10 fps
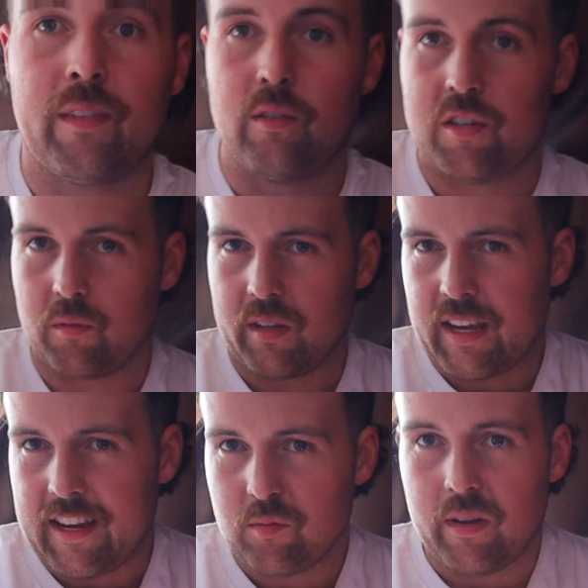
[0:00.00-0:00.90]
which is what the
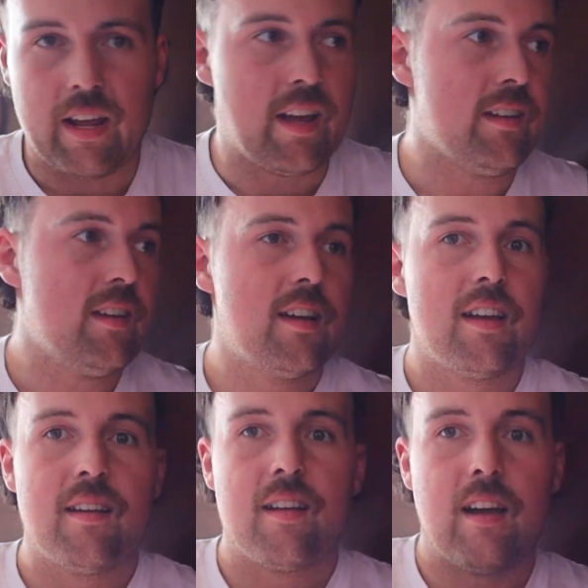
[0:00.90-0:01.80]
King's one had,
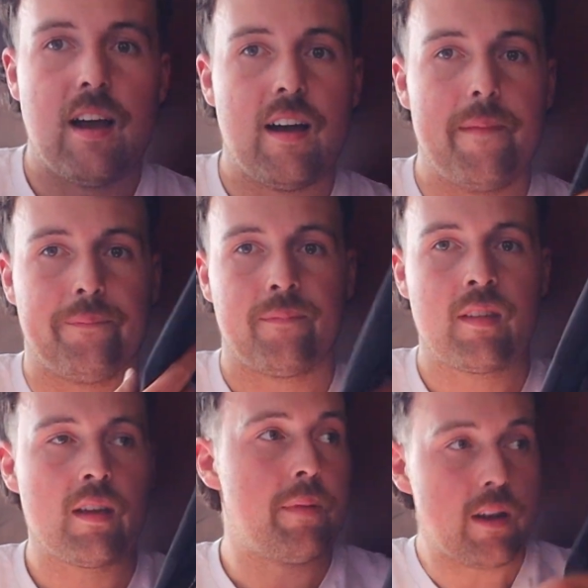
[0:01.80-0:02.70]

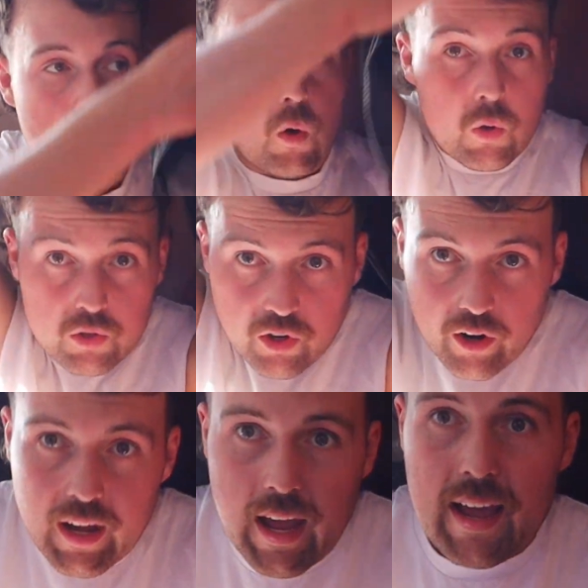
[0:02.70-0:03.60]
But it
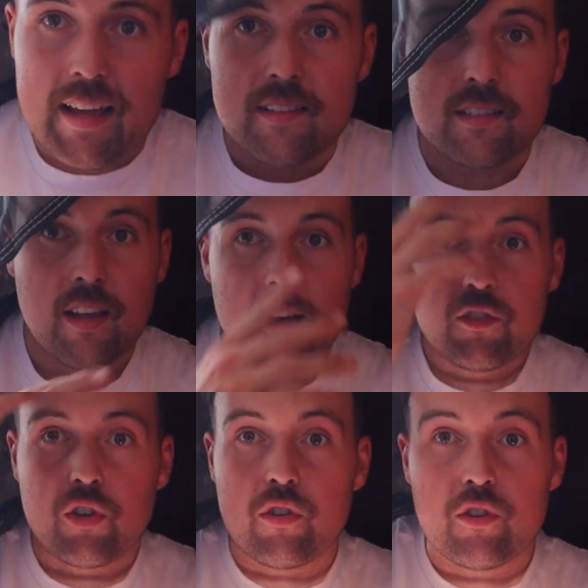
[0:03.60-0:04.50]
also has
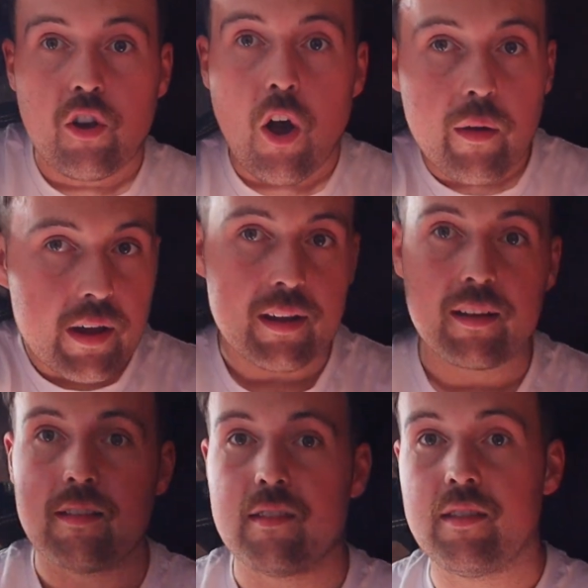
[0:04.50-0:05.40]
2 going
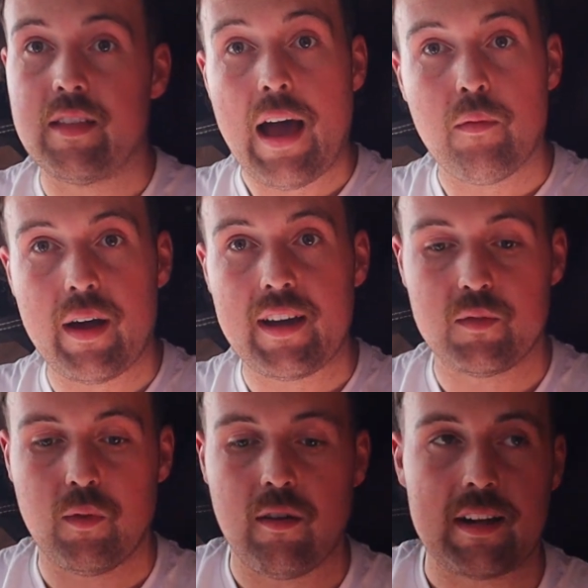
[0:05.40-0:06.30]
that way
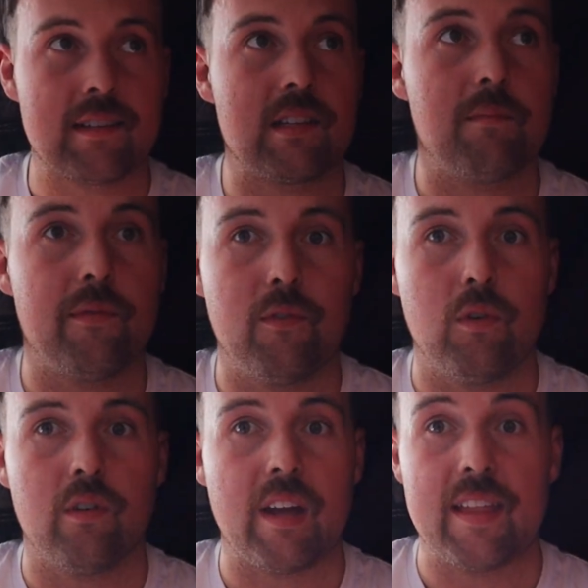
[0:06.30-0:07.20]
as well, like I said
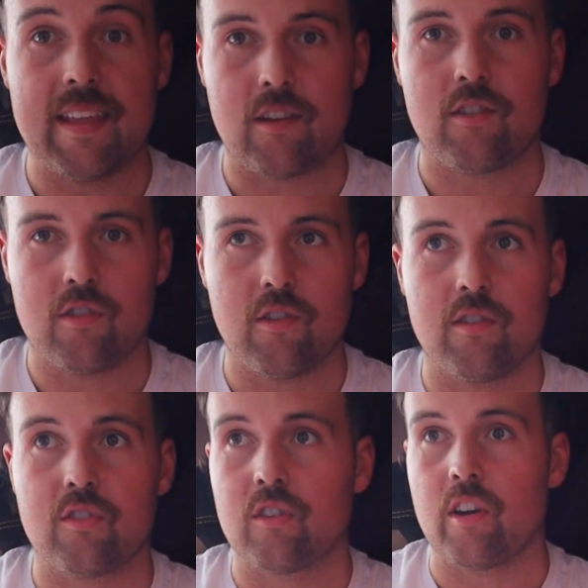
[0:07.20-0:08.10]
before, and they're
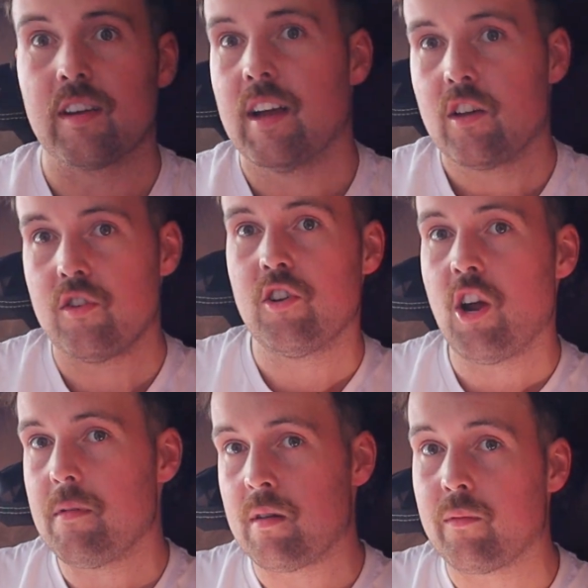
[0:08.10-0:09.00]
huge. So you can
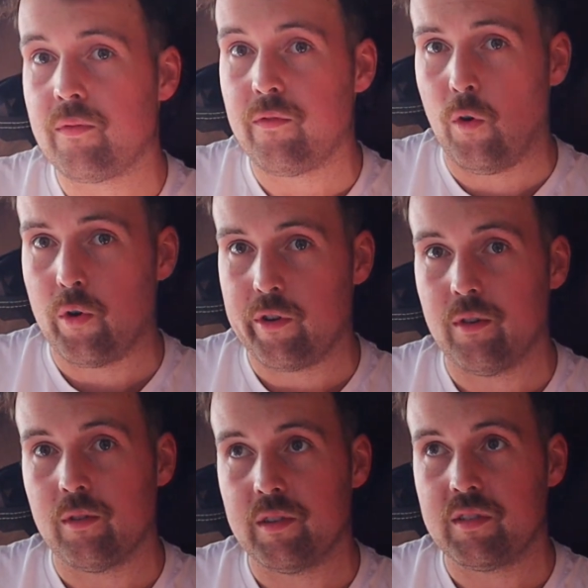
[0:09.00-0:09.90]
open up 4
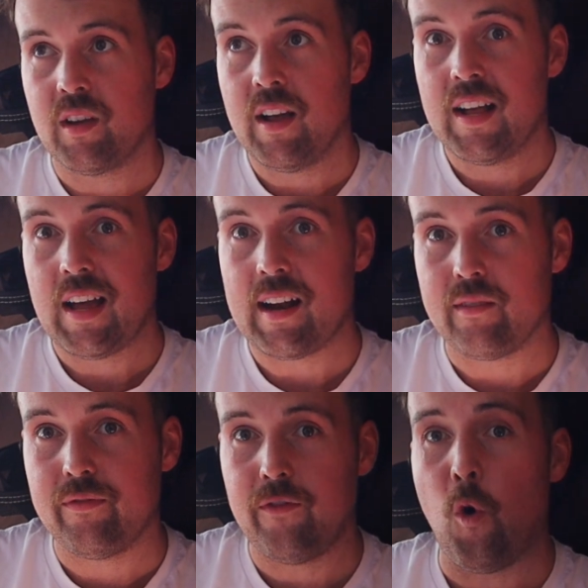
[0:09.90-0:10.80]
doors,
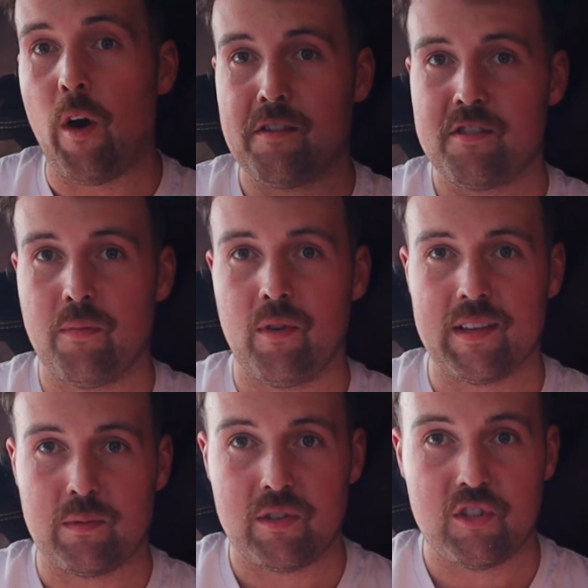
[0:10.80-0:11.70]
have 4 entry
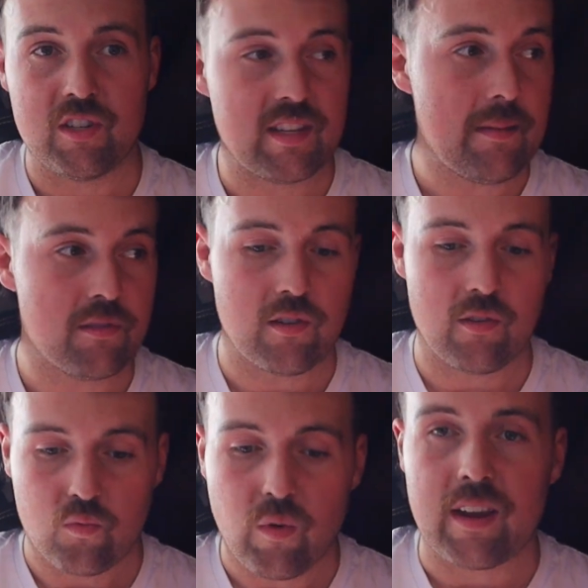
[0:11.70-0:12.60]
points, which is just an
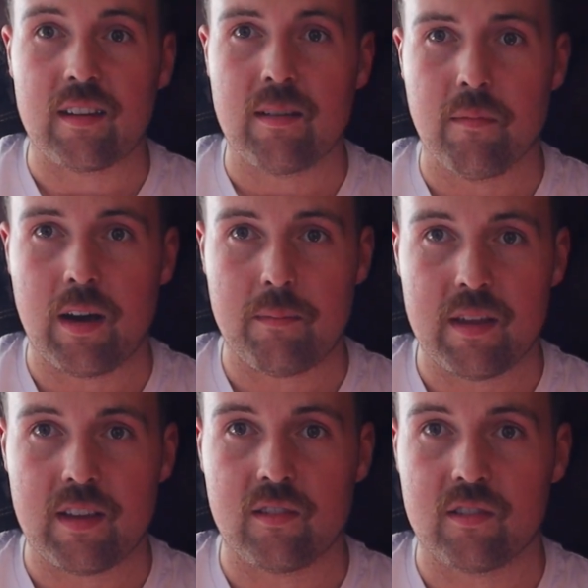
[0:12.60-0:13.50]
absolute win in my
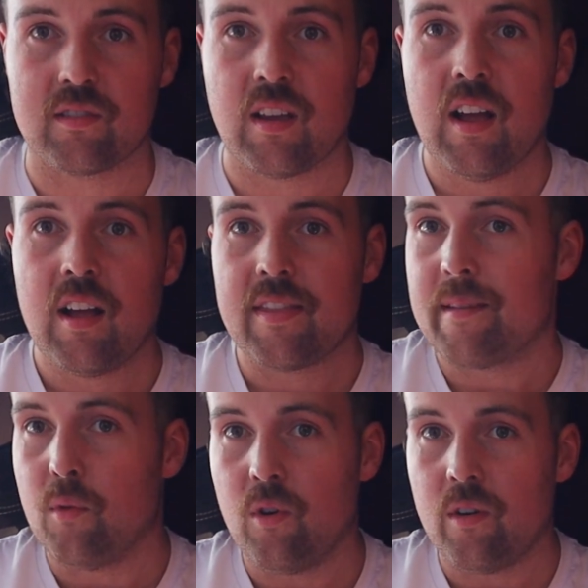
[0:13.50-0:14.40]
opinion, because the
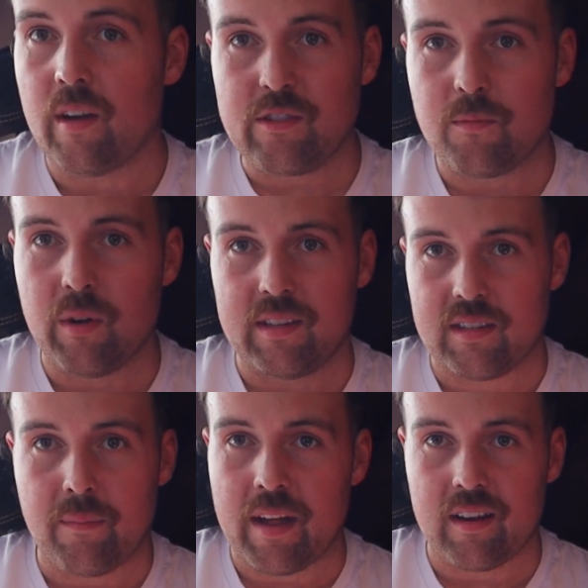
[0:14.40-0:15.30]
more entry points
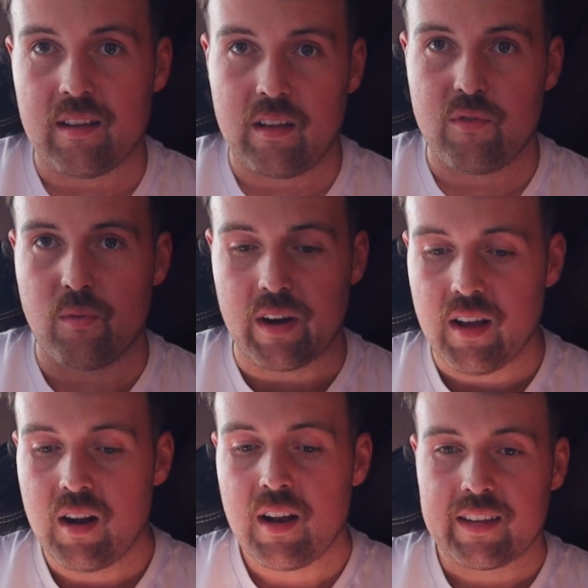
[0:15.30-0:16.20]
the better. If you want
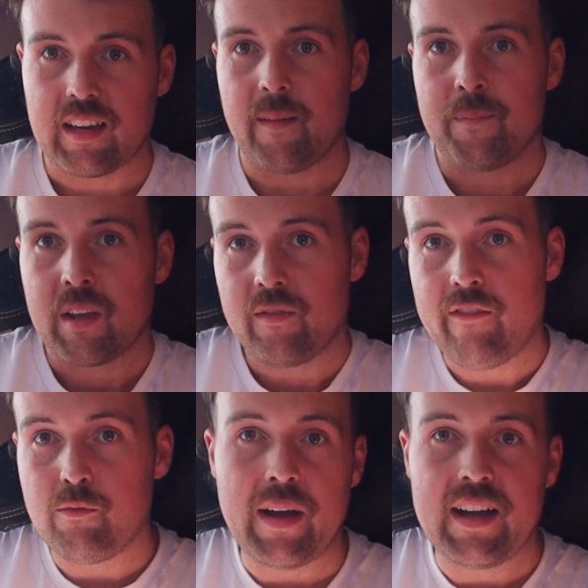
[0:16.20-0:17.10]
to get, if I
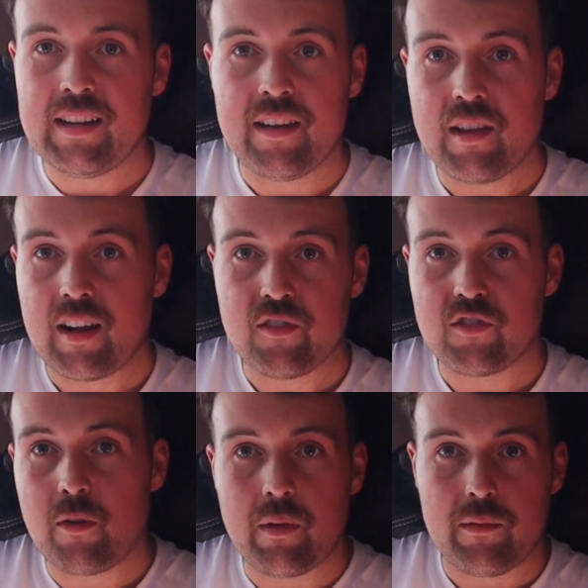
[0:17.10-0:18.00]
have a bag down there, I can
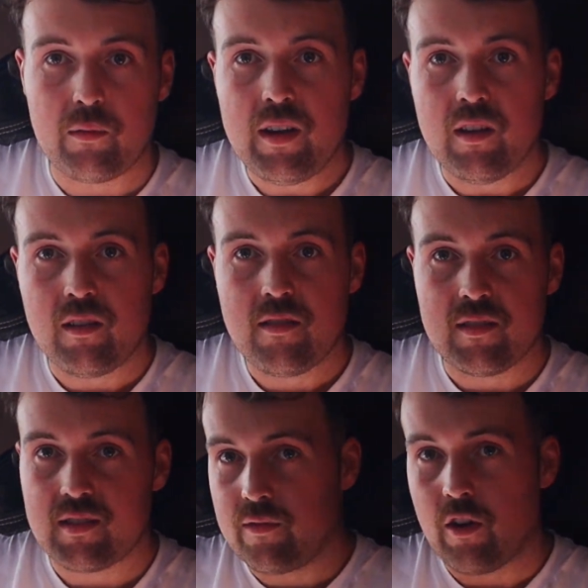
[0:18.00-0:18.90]
just open up the window
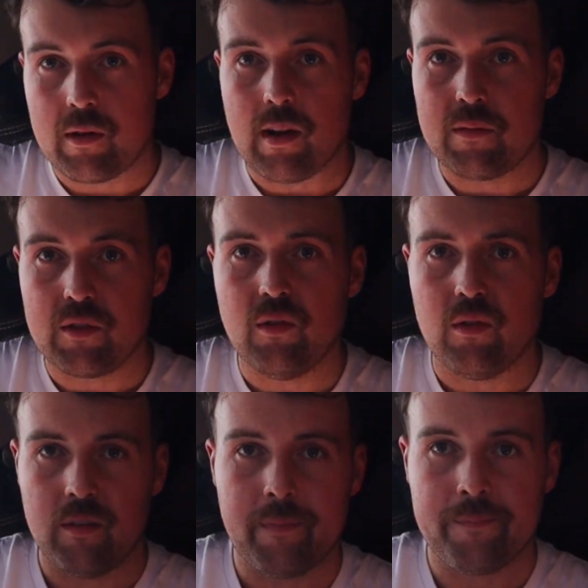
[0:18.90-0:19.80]
instead of opening up the door.